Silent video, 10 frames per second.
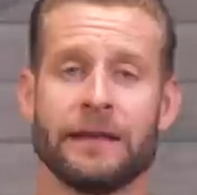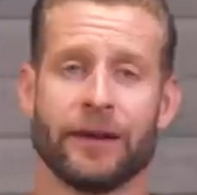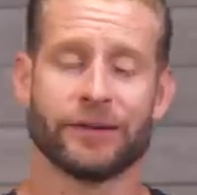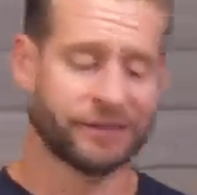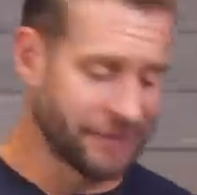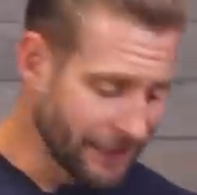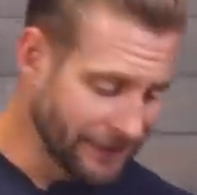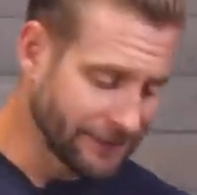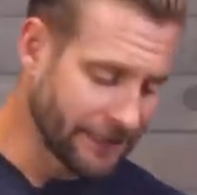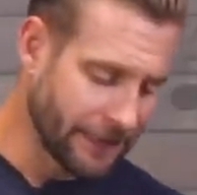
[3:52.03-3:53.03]
Now, your
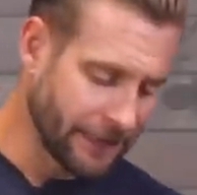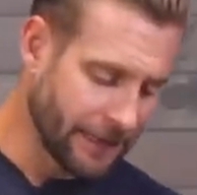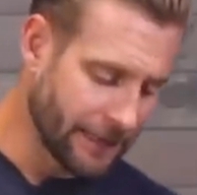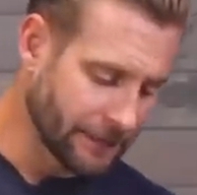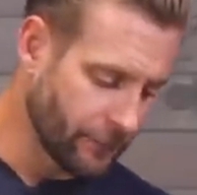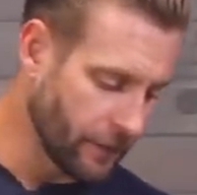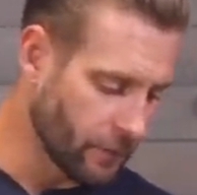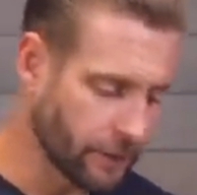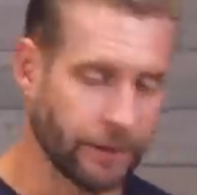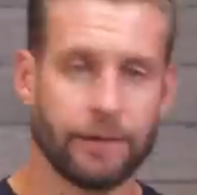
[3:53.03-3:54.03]
second setting, guys, if we can
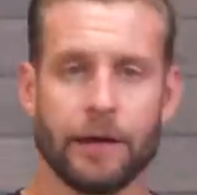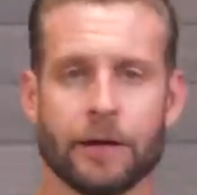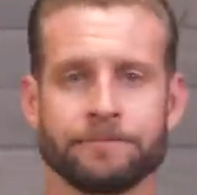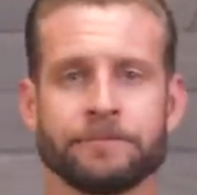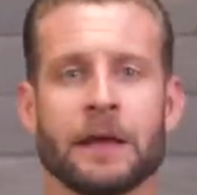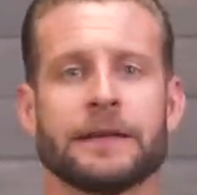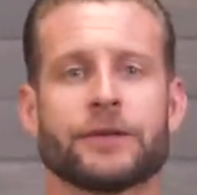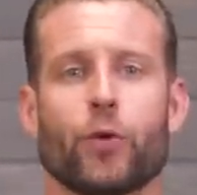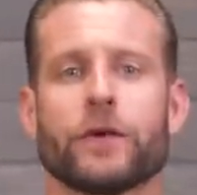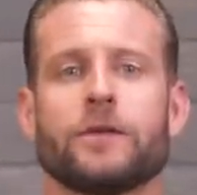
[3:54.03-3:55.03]
go right there,
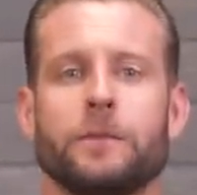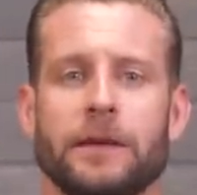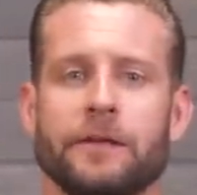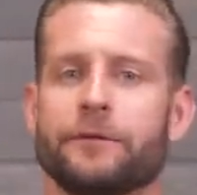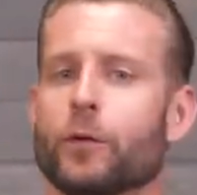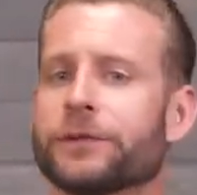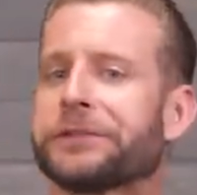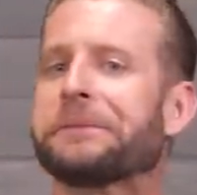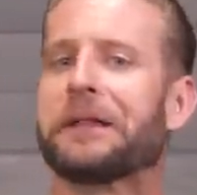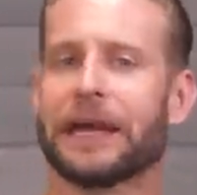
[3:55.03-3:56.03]
is going to be for
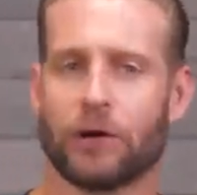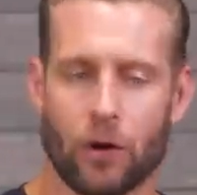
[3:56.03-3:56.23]
some light